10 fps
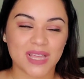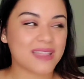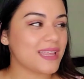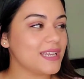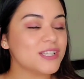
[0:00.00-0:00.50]

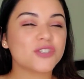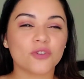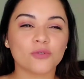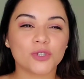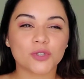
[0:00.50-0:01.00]
That is
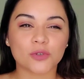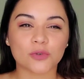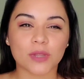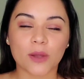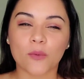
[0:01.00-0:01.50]
so true.
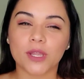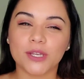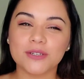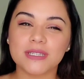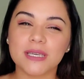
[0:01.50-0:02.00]
Like when
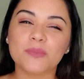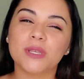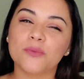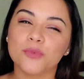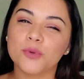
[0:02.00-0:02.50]
you're deeply
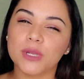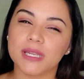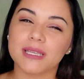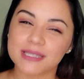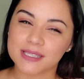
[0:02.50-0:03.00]
rooted
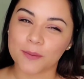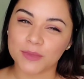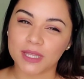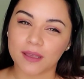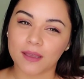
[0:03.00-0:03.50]
in
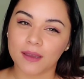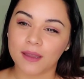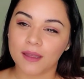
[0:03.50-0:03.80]
something,